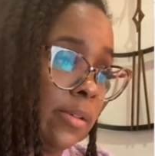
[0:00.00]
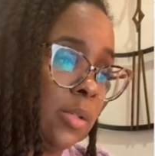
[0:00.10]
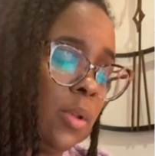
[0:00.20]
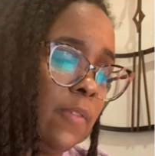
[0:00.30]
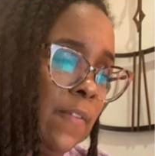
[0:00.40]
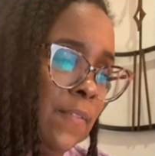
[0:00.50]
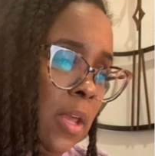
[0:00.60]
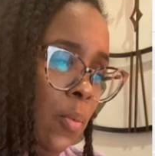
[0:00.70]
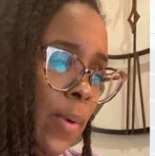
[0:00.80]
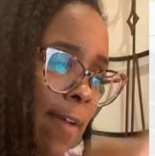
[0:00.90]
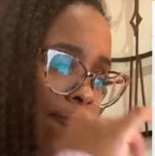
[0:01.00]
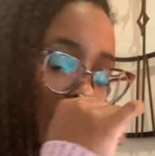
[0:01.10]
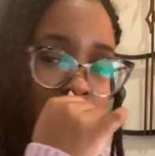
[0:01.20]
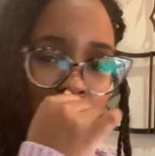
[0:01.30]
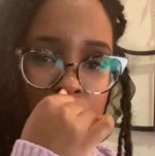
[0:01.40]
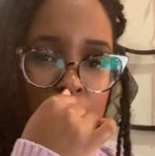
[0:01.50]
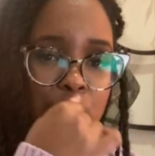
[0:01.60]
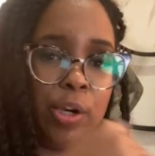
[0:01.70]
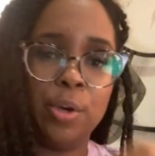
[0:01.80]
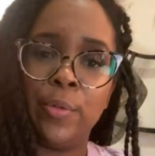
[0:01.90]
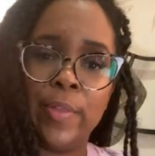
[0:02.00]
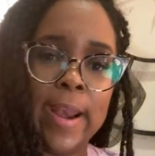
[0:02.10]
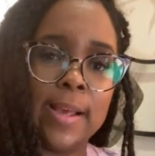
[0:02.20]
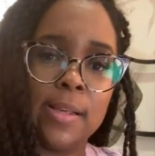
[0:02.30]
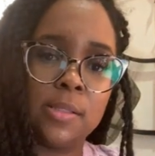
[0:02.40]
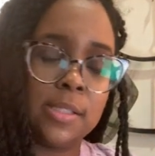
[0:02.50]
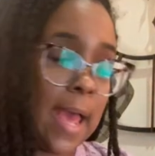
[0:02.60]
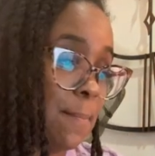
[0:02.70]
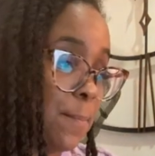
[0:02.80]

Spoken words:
So only 50 away from the 300 goal that I set.